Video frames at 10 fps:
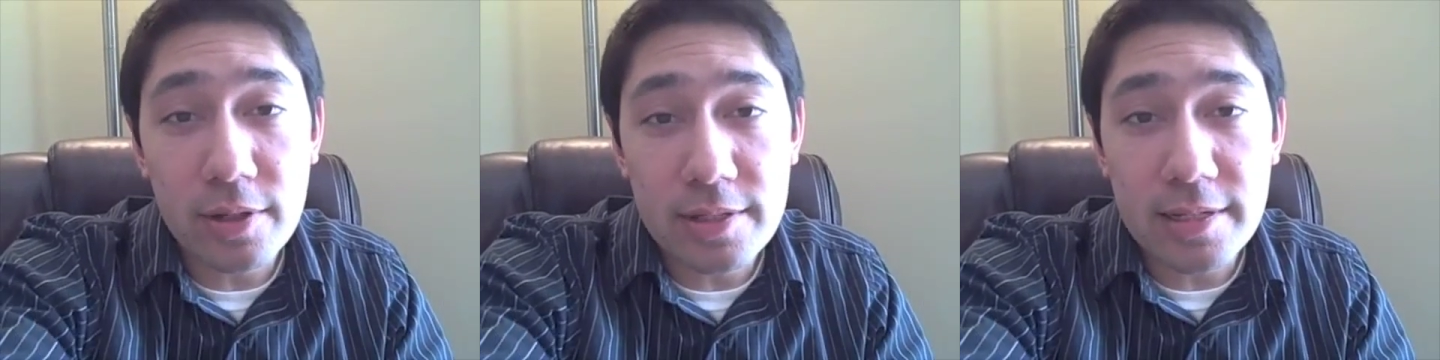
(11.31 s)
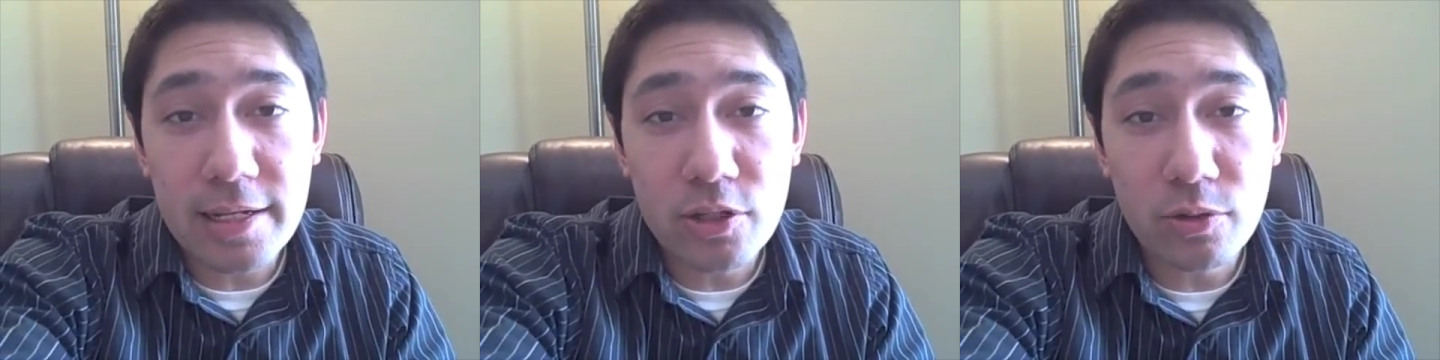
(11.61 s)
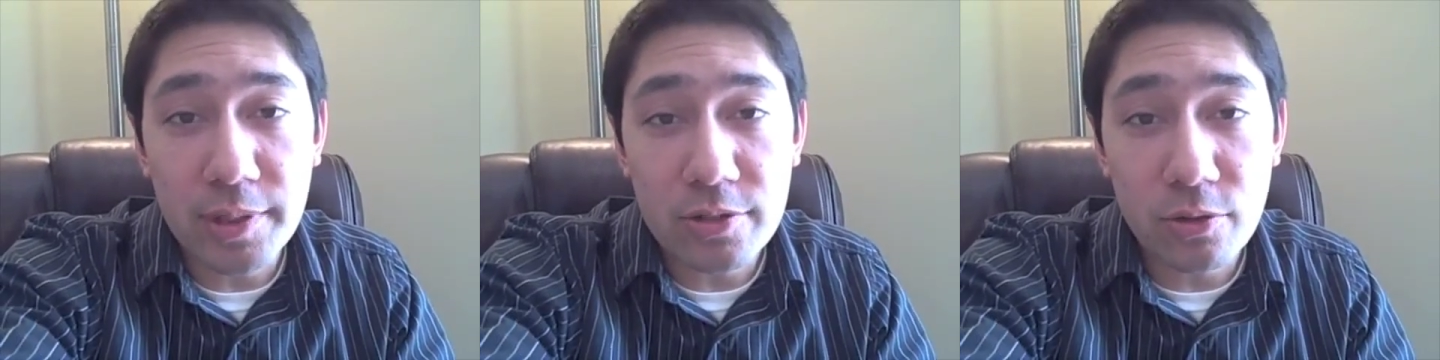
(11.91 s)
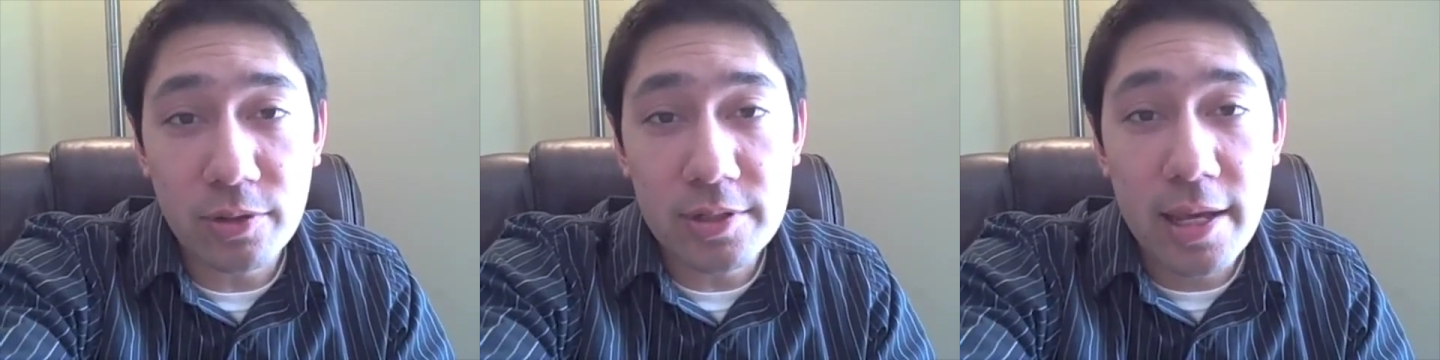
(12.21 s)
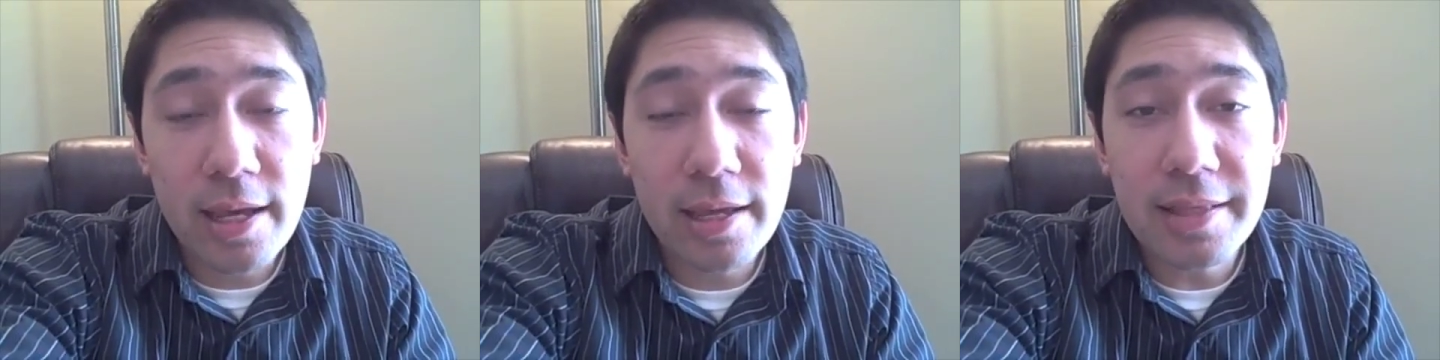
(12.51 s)
presentation resource,
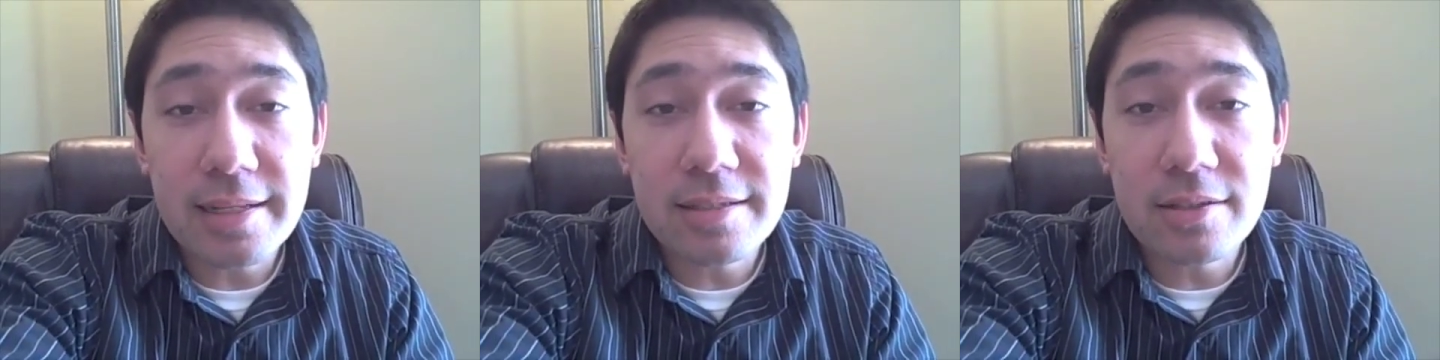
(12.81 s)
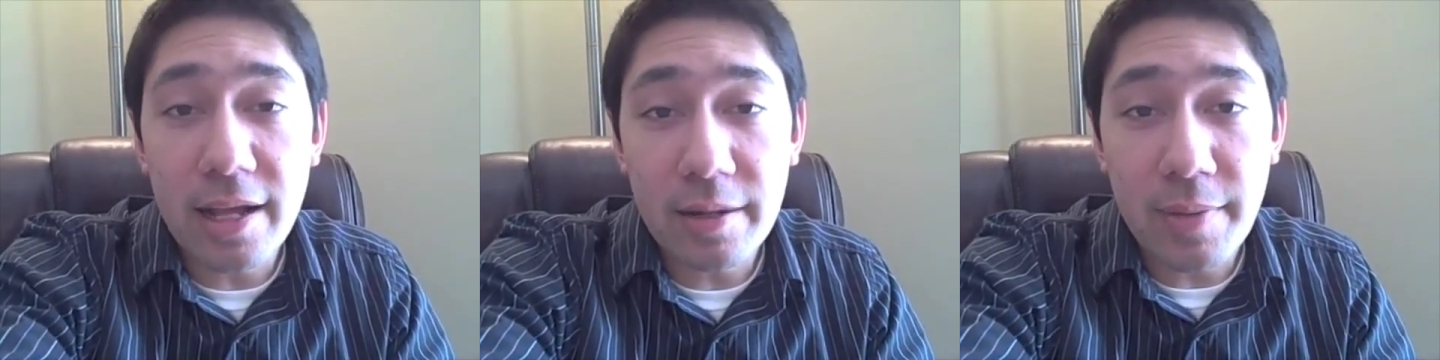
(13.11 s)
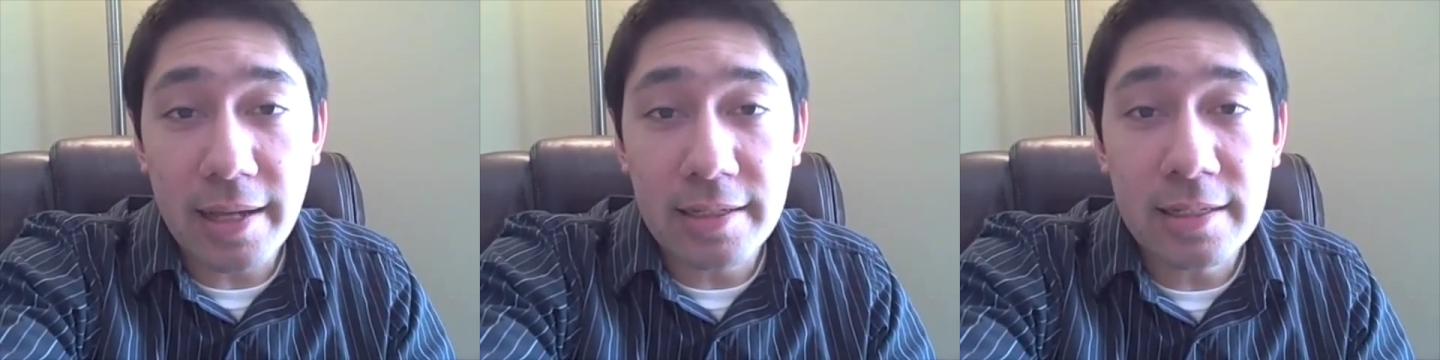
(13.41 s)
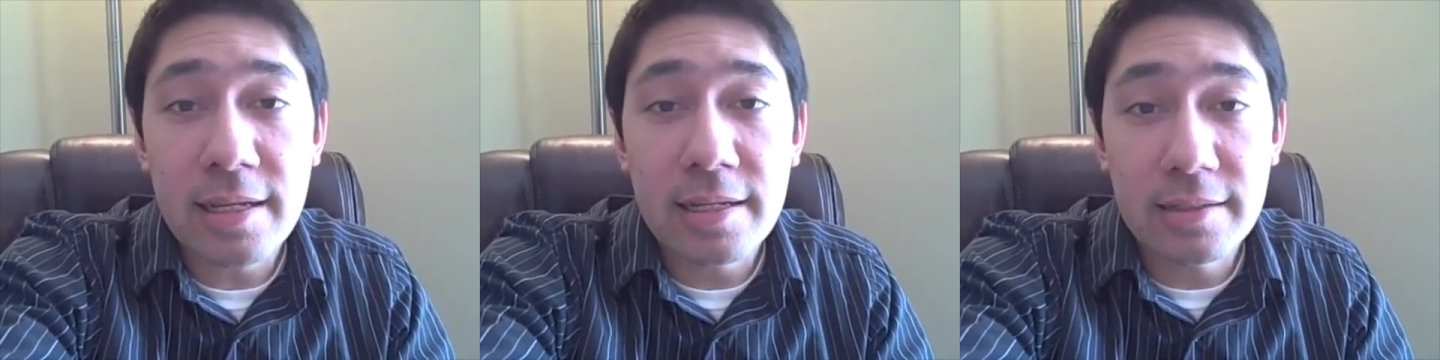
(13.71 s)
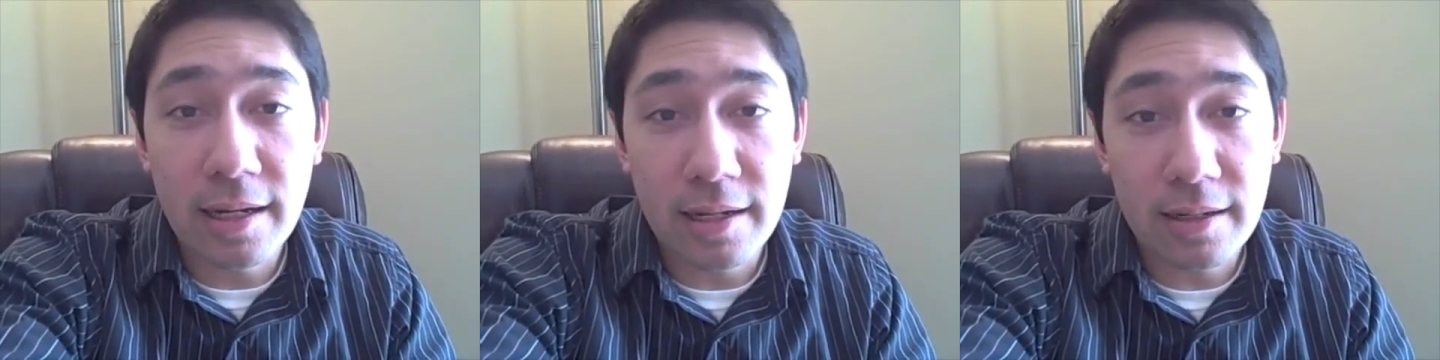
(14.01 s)
and that's
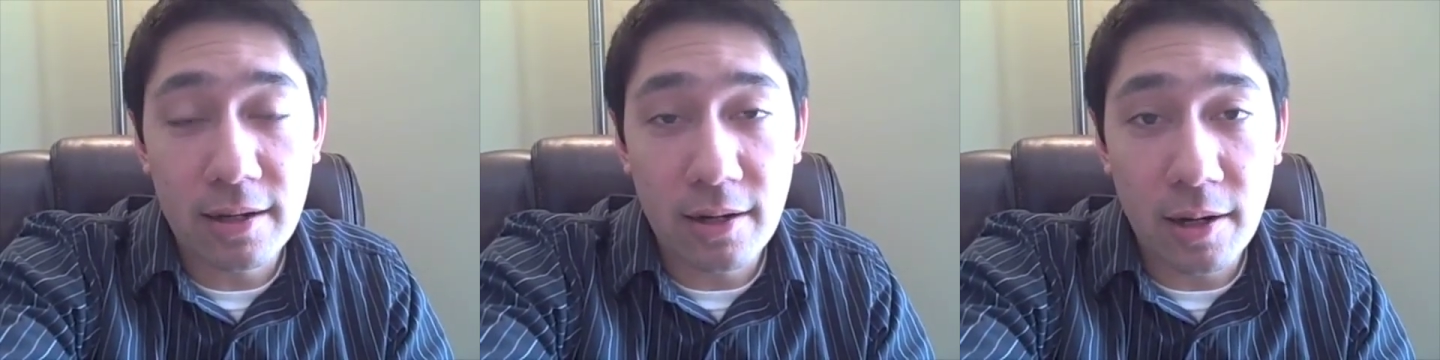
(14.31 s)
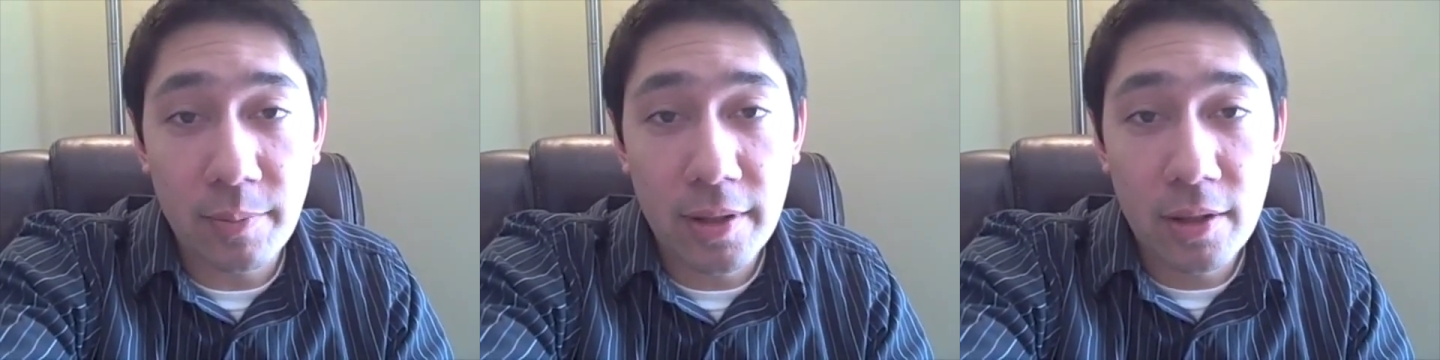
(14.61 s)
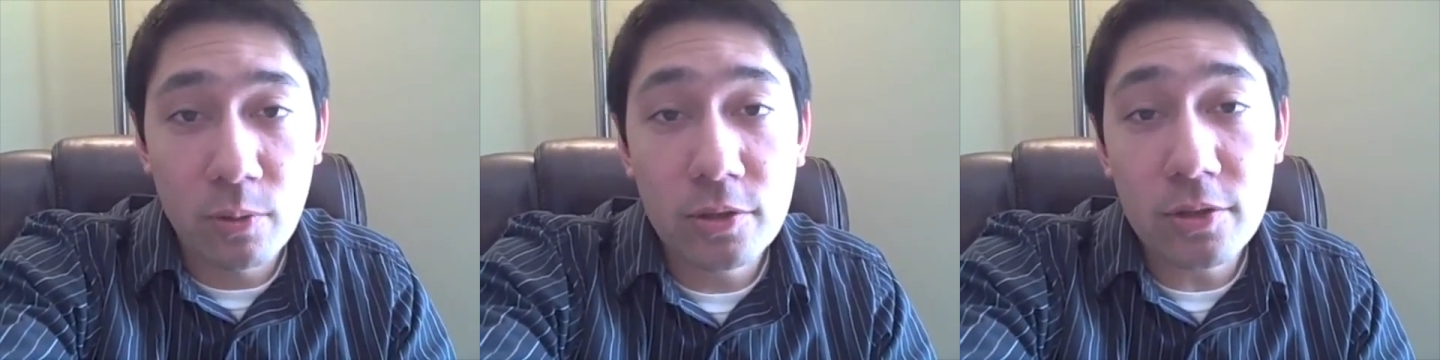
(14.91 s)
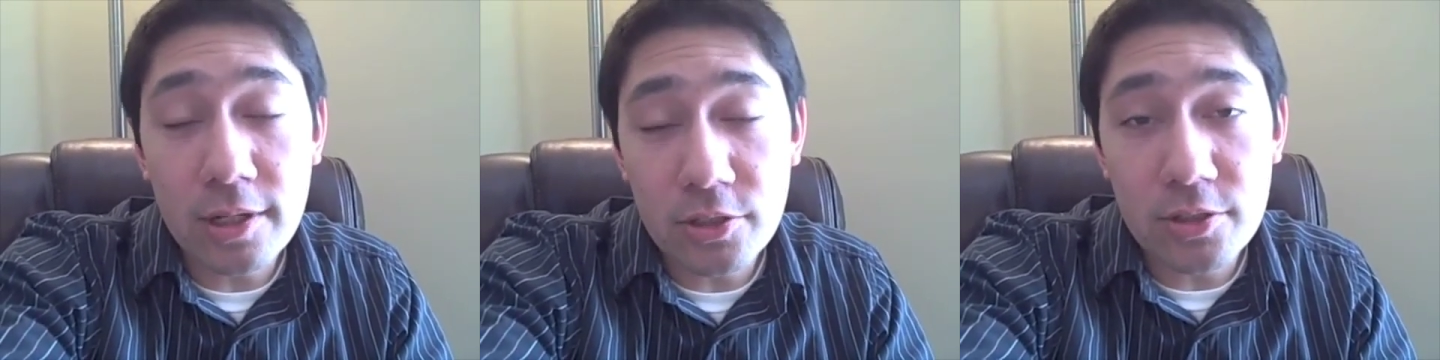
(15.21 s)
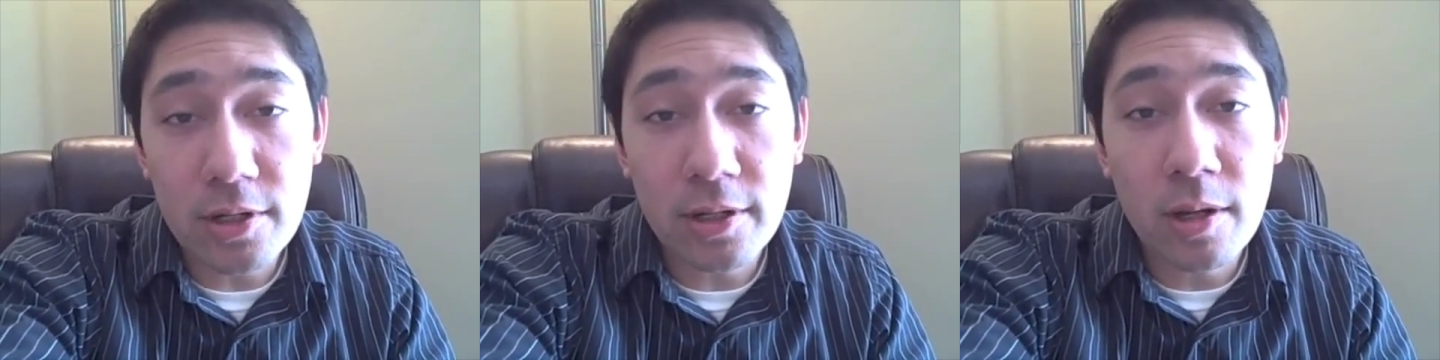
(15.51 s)
slidemagnet.com, which
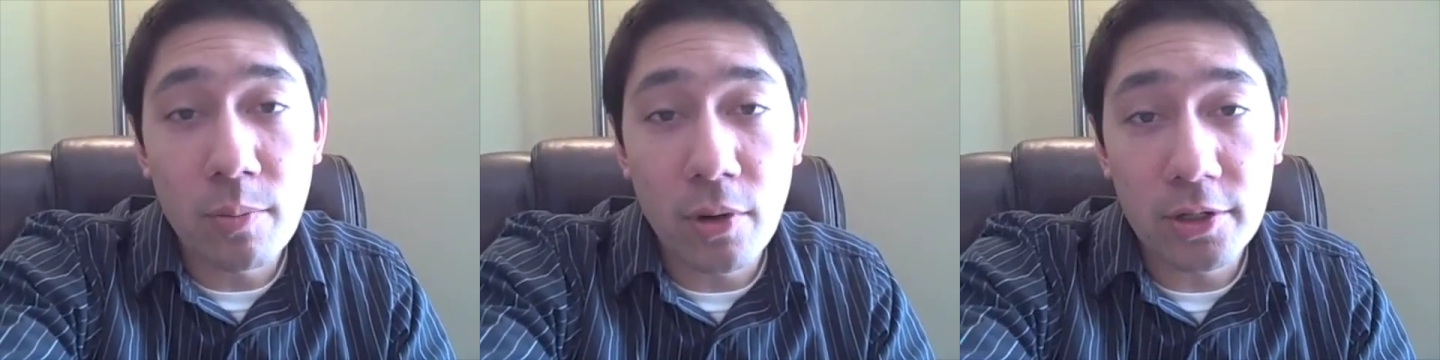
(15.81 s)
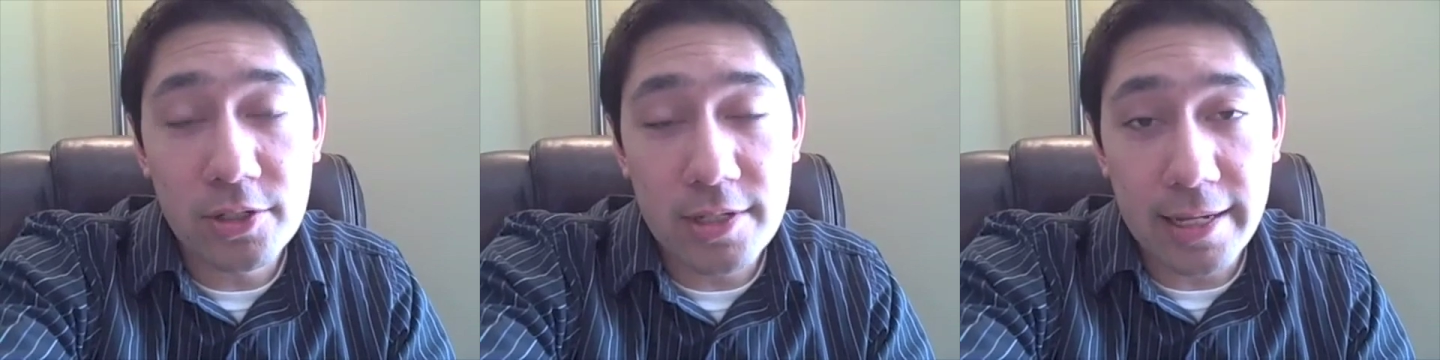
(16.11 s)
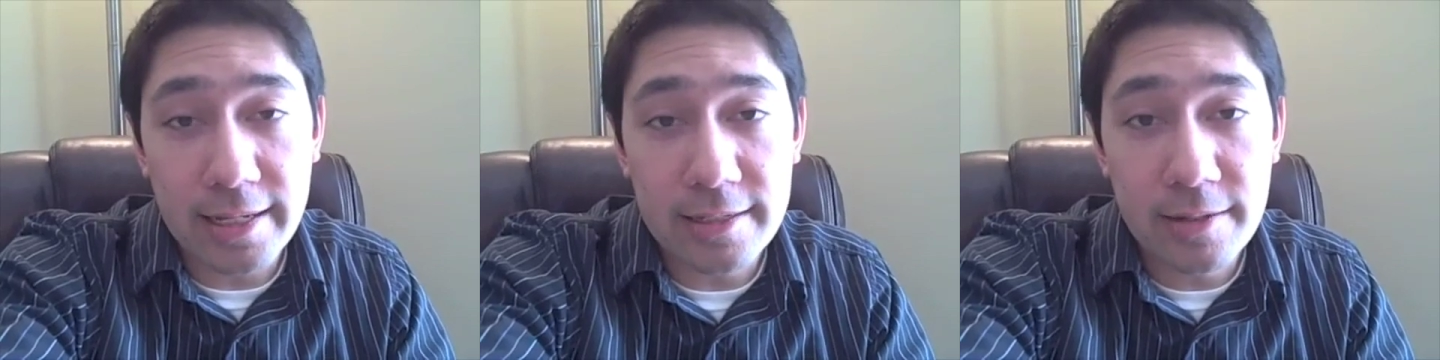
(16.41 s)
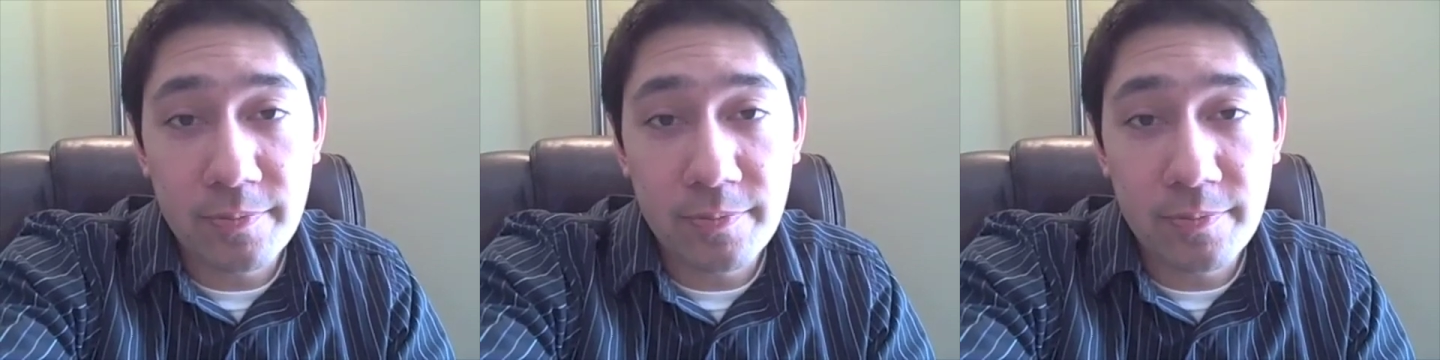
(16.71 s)
launches on March 2nd.